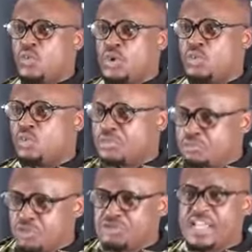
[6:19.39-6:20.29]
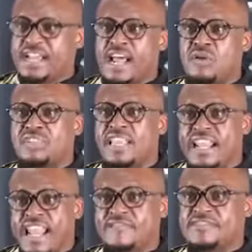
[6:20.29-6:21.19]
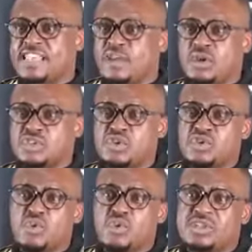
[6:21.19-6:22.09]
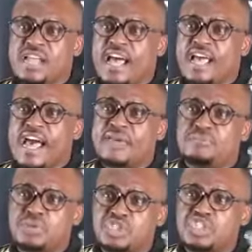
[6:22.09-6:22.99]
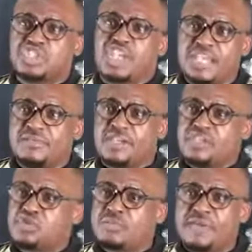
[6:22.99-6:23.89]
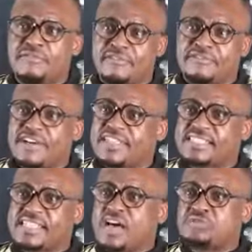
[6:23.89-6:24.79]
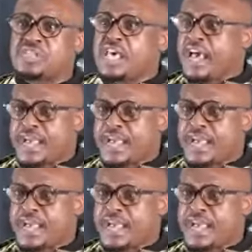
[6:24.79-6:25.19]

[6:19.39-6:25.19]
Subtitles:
We moved around. The lifestyle was not good. I brought shame into my father's house.